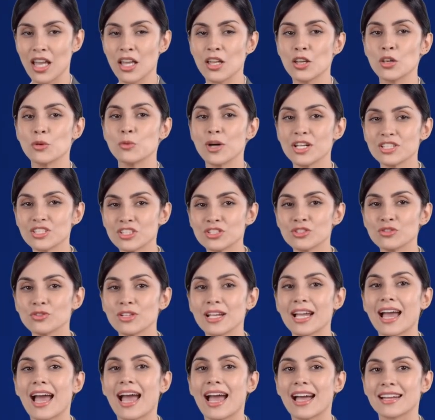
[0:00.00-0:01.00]
The
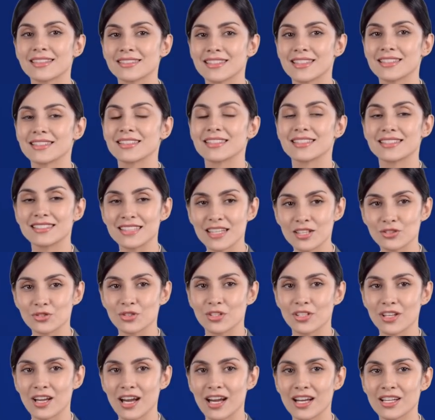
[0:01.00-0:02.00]
registry acts as a
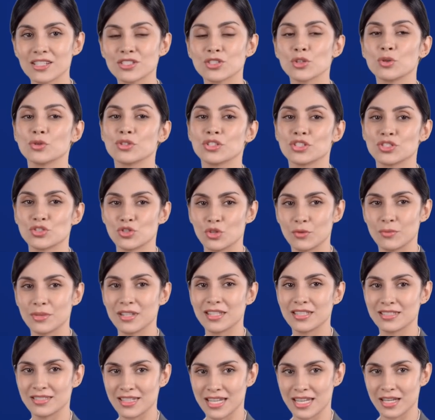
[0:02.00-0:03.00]
centralized or
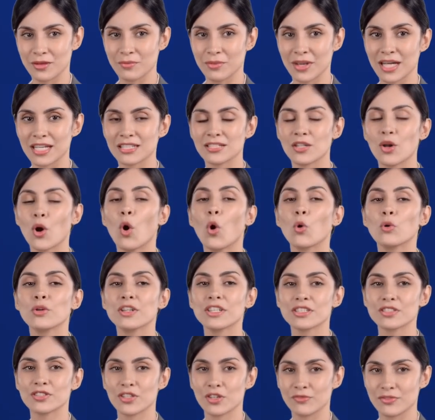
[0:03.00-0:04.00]
distributed database
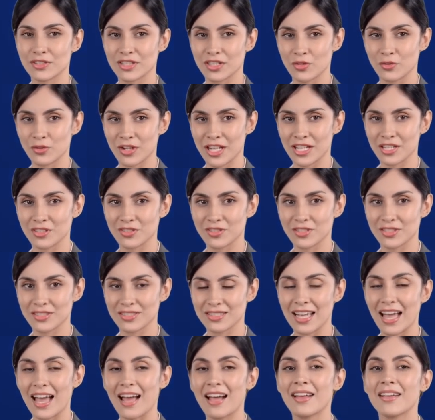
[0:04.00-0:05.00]
holding service
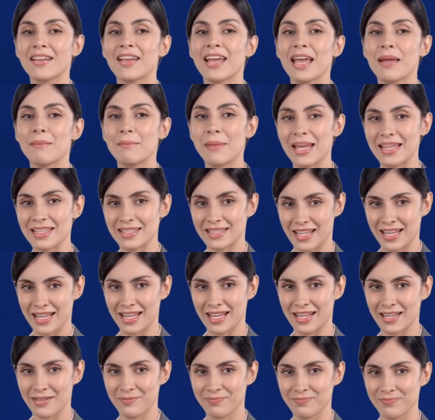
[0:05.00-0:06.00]
locations, health, and
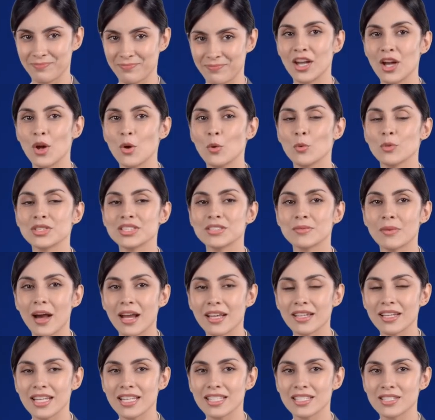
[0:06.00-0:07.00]
metadata. We'll
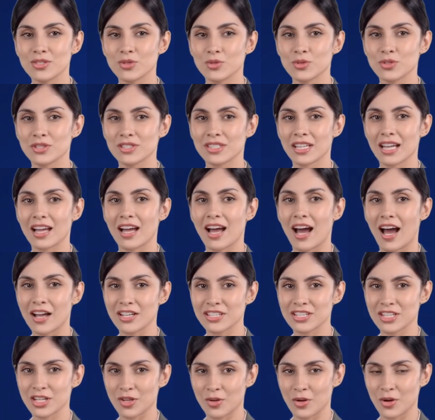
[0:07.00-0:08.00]
spotlight tools like
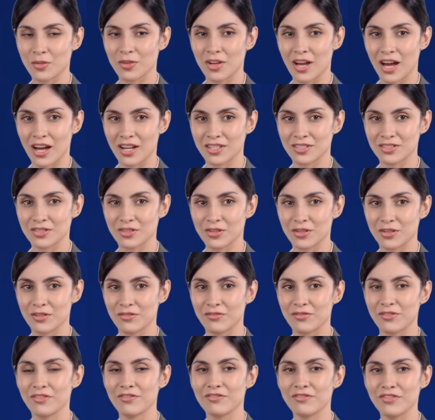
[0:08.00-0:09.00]
HashiCorp Consul
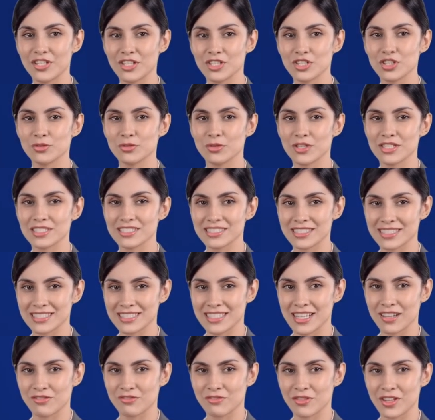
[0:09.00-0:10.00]
for feature-rich
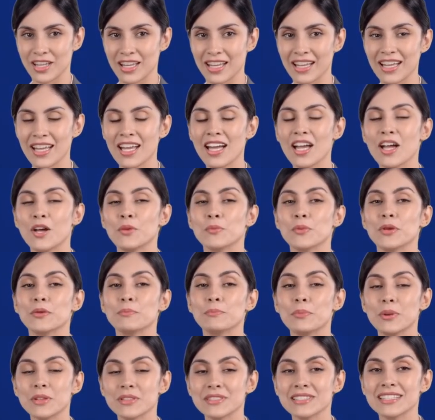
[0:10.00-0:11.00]
discovery with
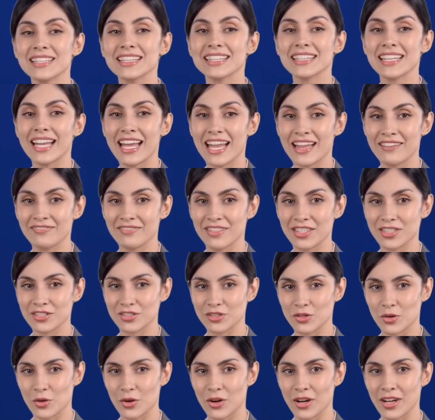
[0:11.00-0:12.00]
built-in KV
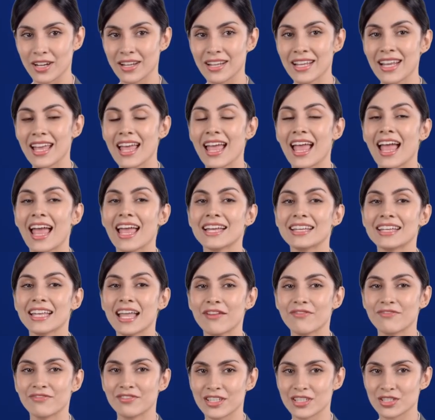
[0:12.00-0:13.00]
store and
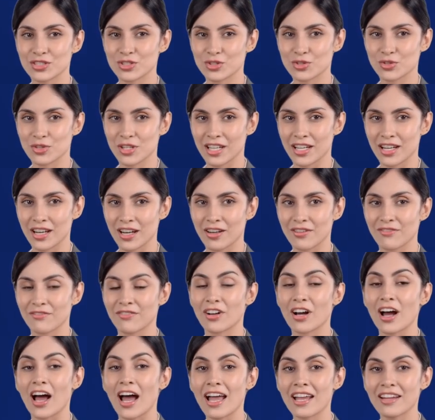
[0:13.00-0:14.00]
Netflix Eureka for
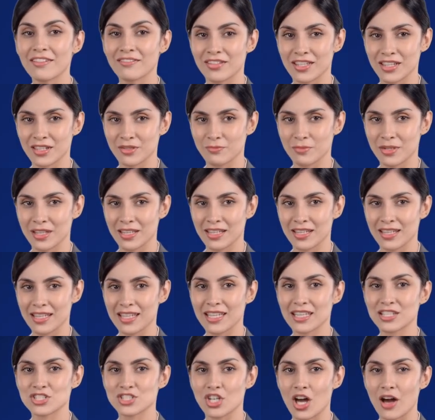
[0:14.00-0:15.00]
high availability
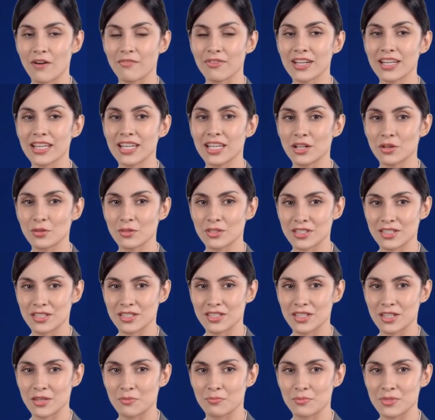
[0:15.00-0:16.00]
in Java
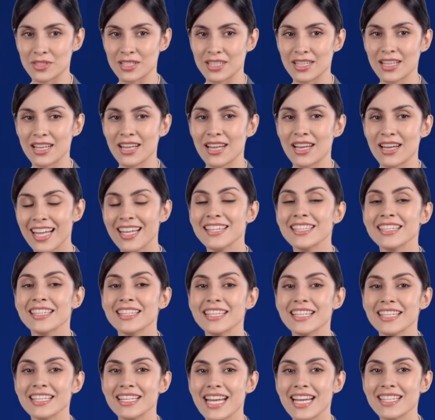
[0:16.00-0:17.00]
ecosystems. This
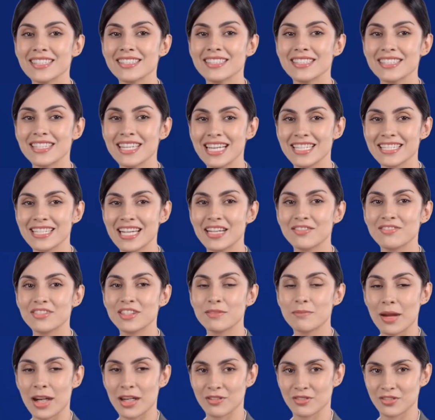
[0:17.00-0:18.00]
connects to day 7's
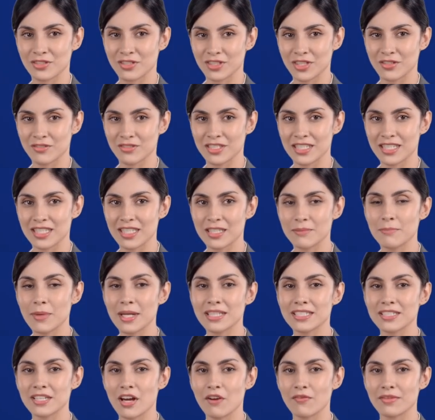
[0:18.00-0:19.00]
microservices by
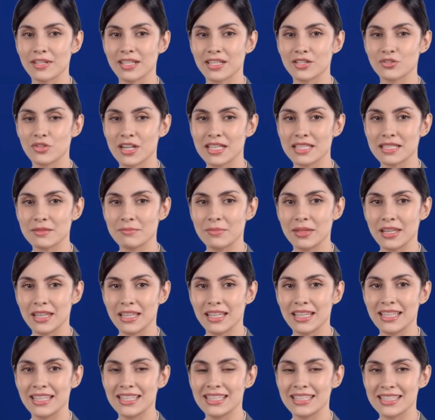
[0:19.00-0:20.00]
solving
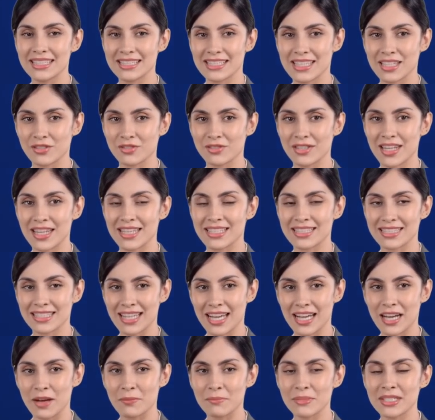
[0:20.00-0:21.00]
addressability in decentralized
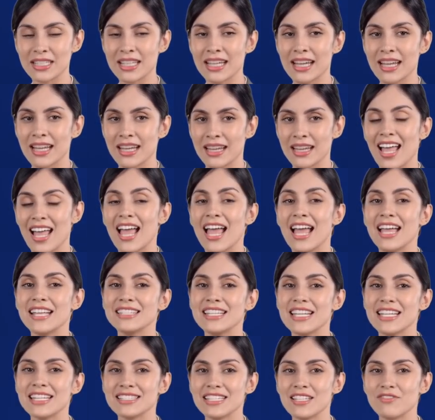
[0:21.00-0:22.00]
setups, and
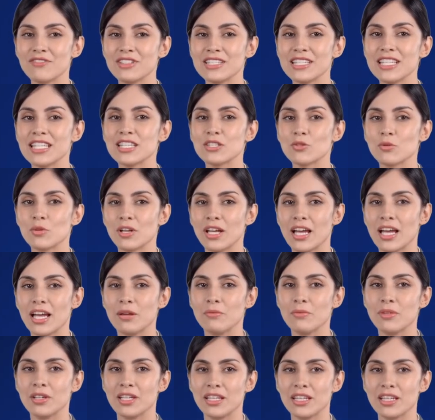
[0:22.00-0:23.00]
day 17's
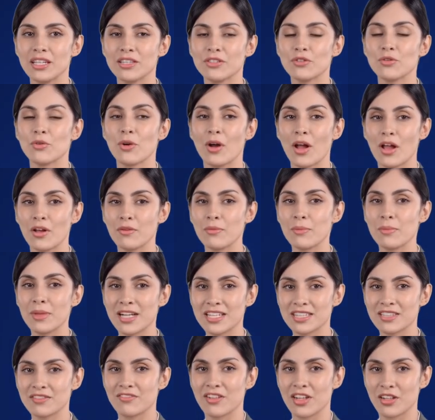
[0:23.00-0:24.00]
reliability through
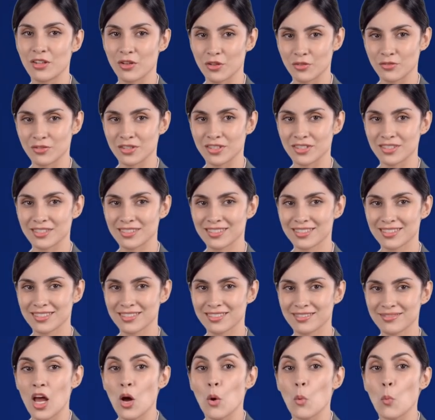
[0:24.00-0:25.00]
health-based failovers.
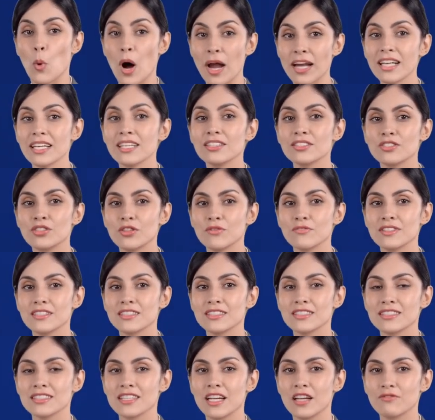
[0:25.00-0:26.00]
Why is service
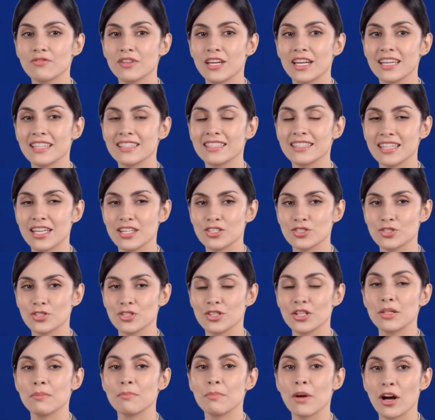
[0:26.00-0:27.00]
discovery essential
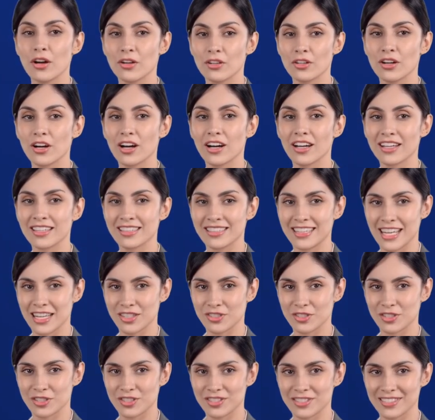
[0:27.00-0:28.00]
in modern
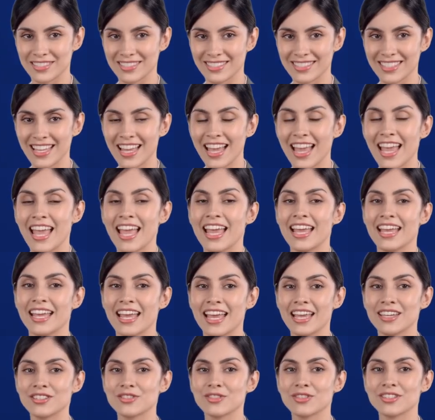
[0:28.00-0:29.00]
architectures? It
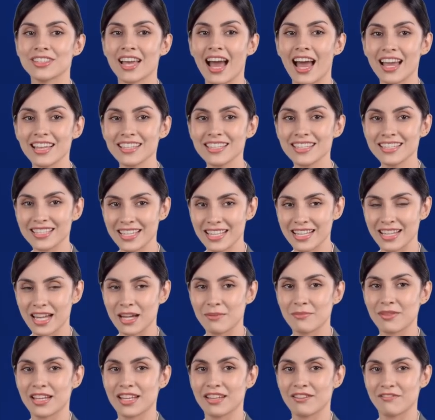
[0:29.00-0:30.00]
handles highly
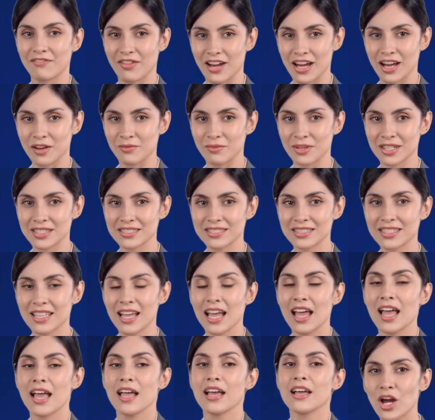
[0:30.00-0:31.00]
dynamic environments
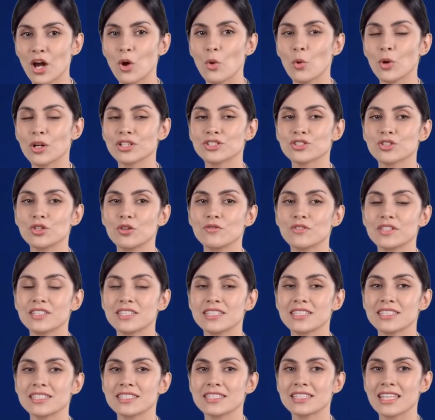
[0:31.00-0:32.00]
where
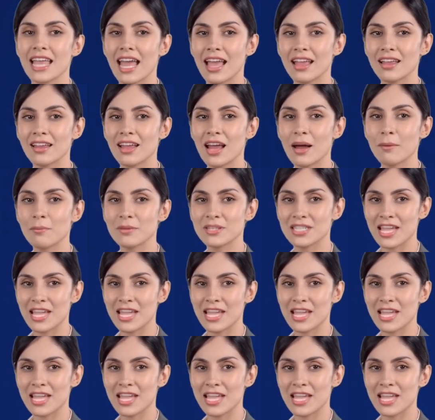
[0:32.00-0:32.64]
services scale up,